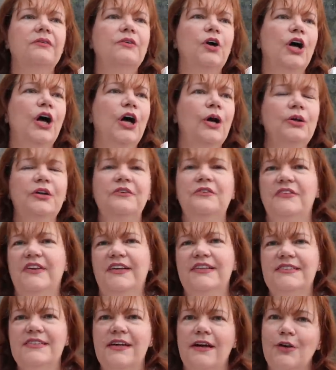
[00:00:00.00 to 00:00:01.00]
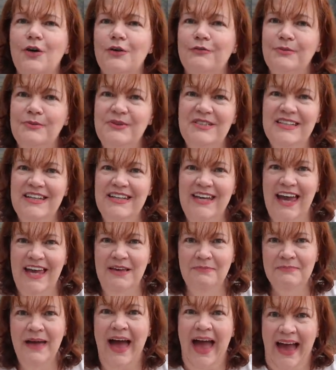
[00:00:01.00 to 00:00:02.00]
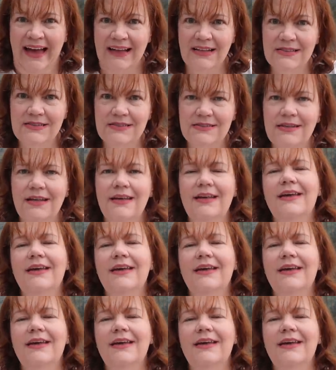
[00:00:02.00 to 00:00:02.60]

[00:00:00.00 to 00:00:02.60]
I've got a whole lot of things that I got from TK Maxx